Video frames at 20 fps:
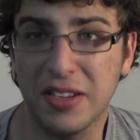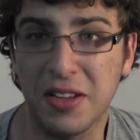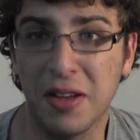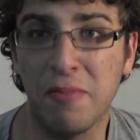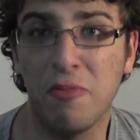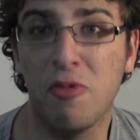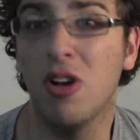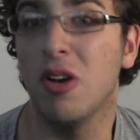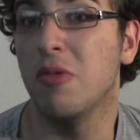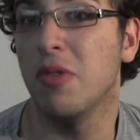at
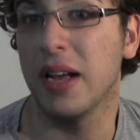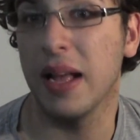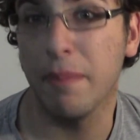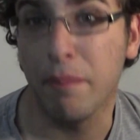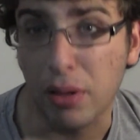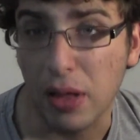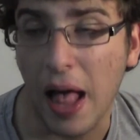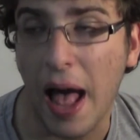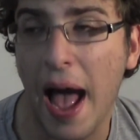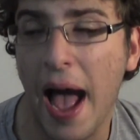some point will
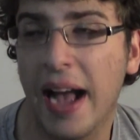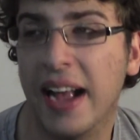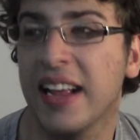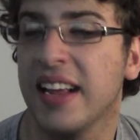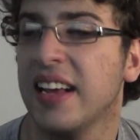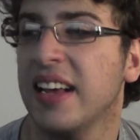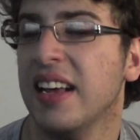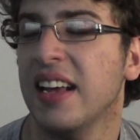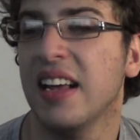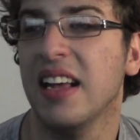get
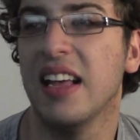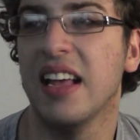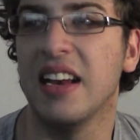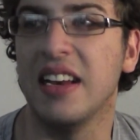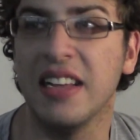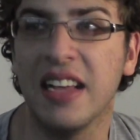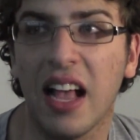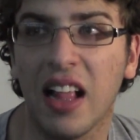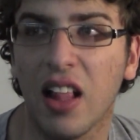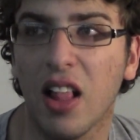black
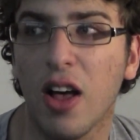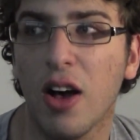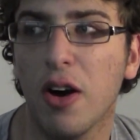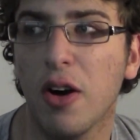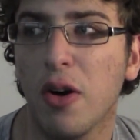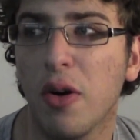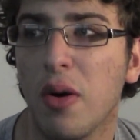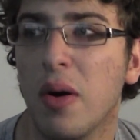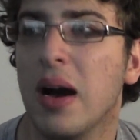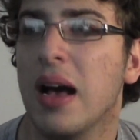and
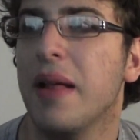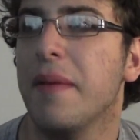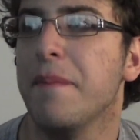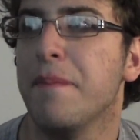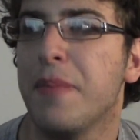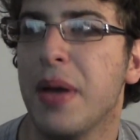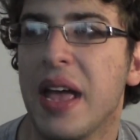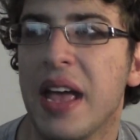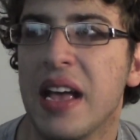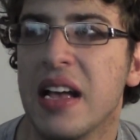yellow
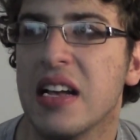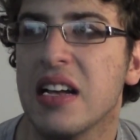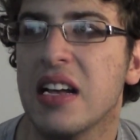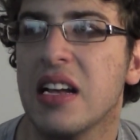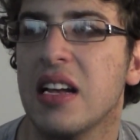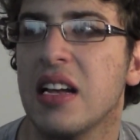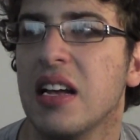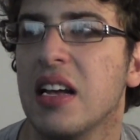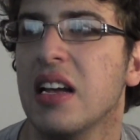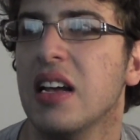and
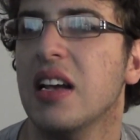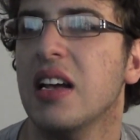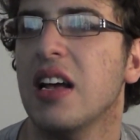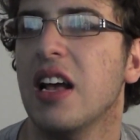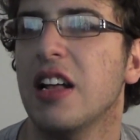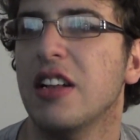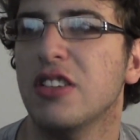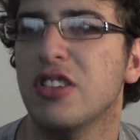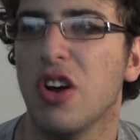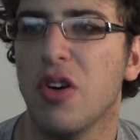pink
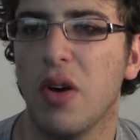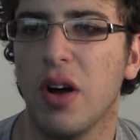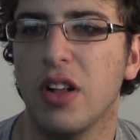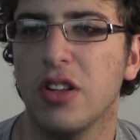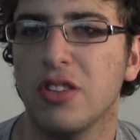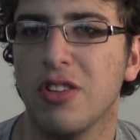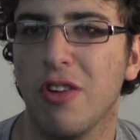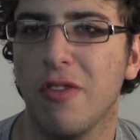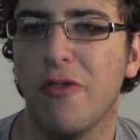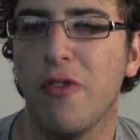and so on
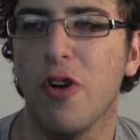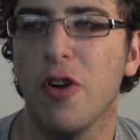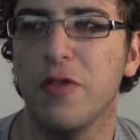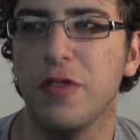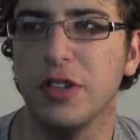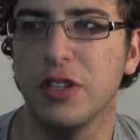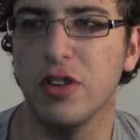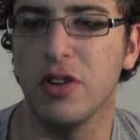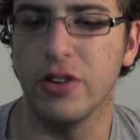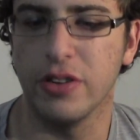and so
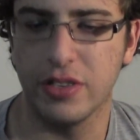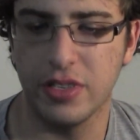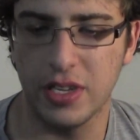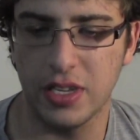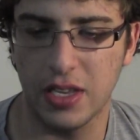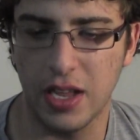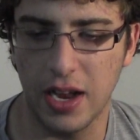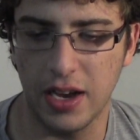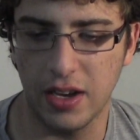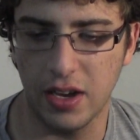forth as long as
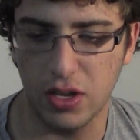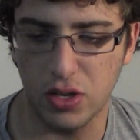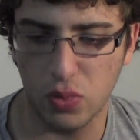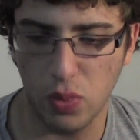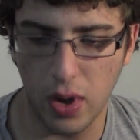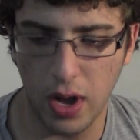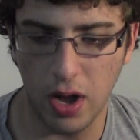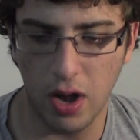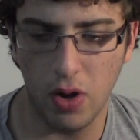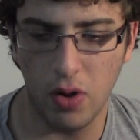this line does
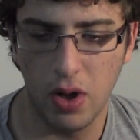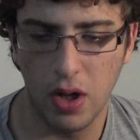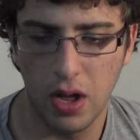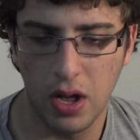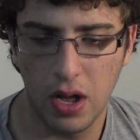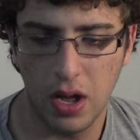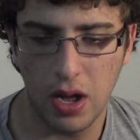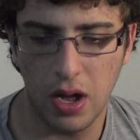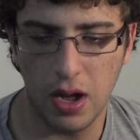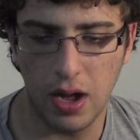well.
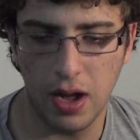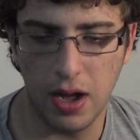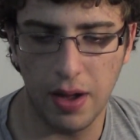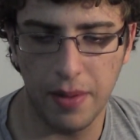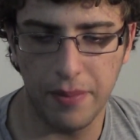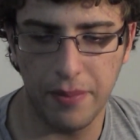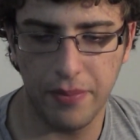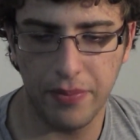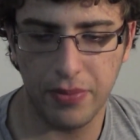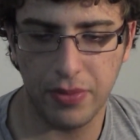
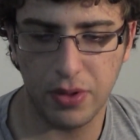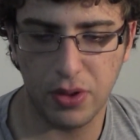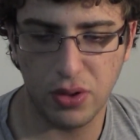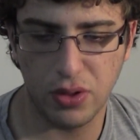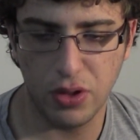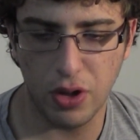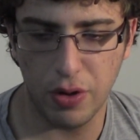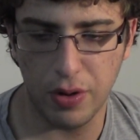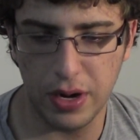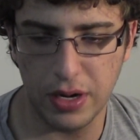Um,
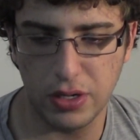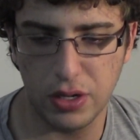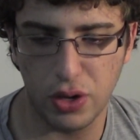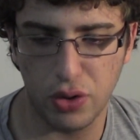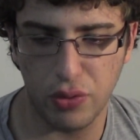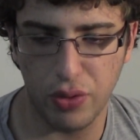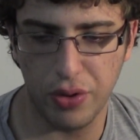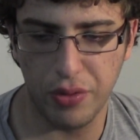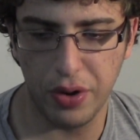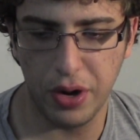there is a
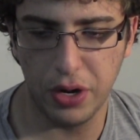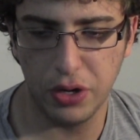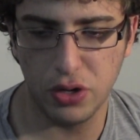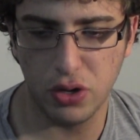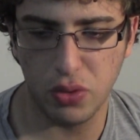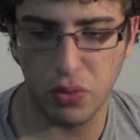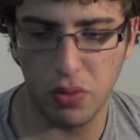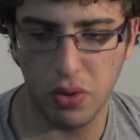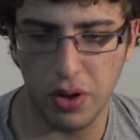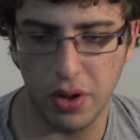Green
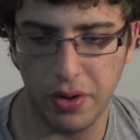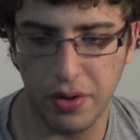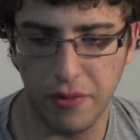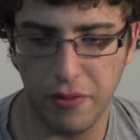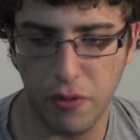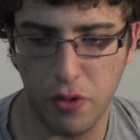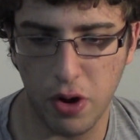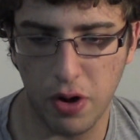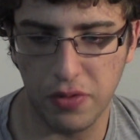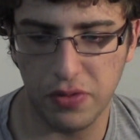Ranger 1
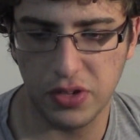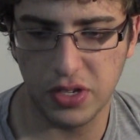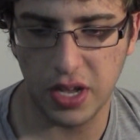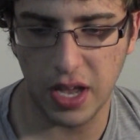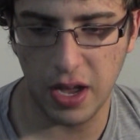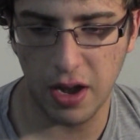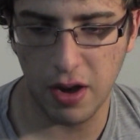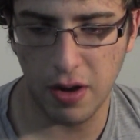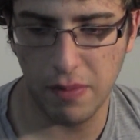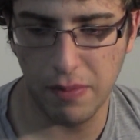4th
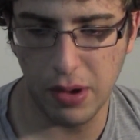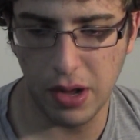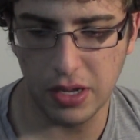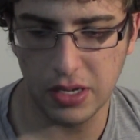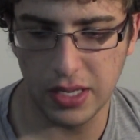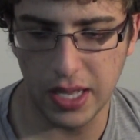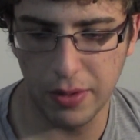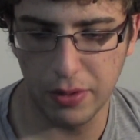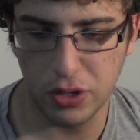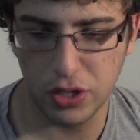scale
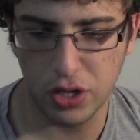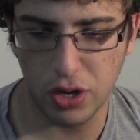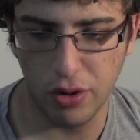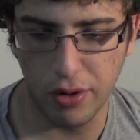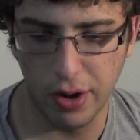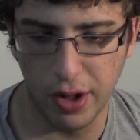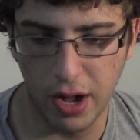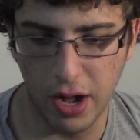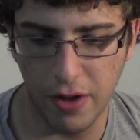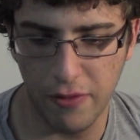bus that was
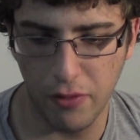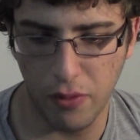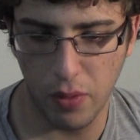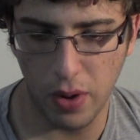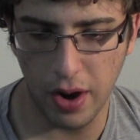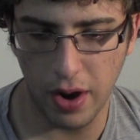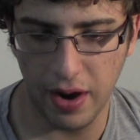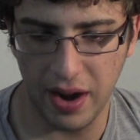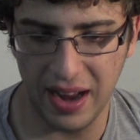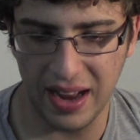shown off
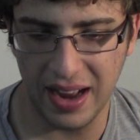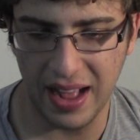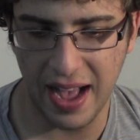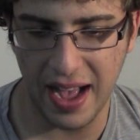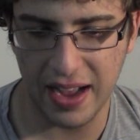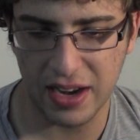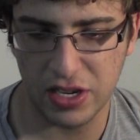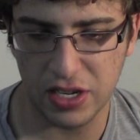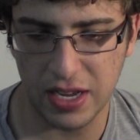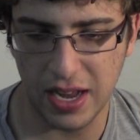where it
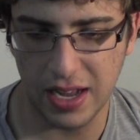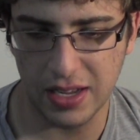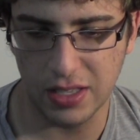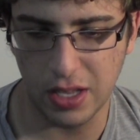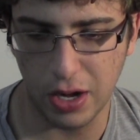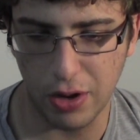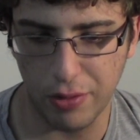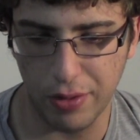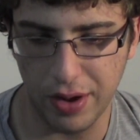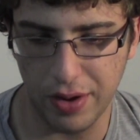actually has
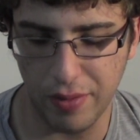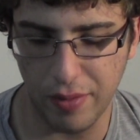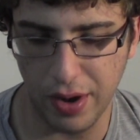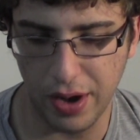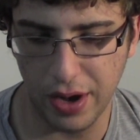the Green